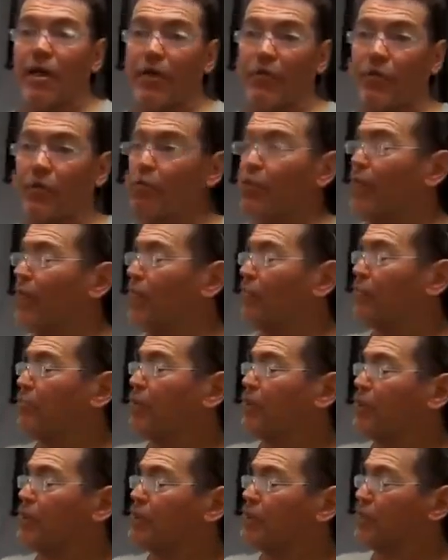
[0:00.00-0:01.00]
The
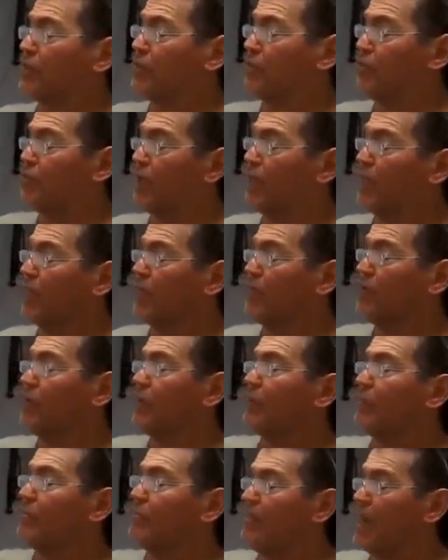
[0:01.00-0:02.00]
real
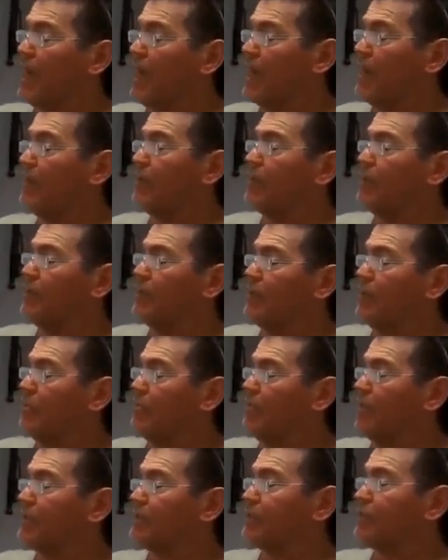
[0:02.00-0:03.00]
living man
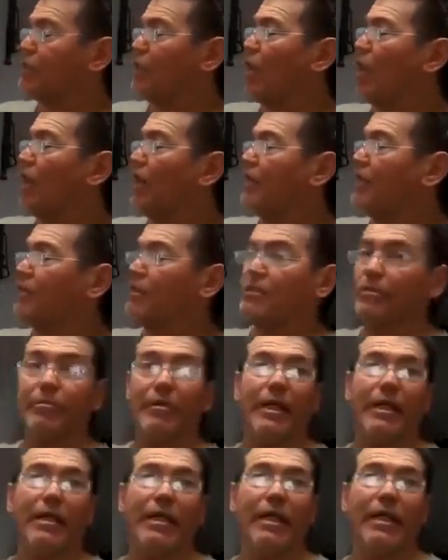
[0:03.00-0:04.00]
must die to
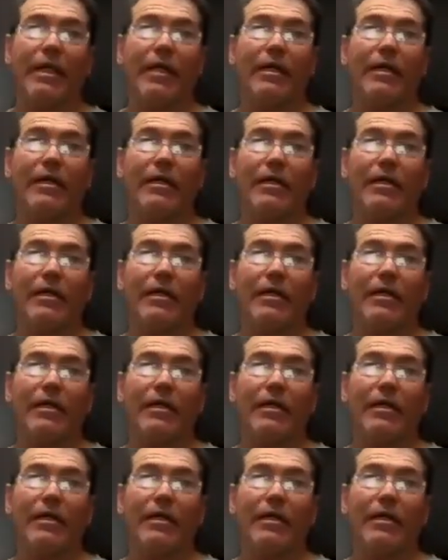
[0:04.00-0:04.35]
be in here.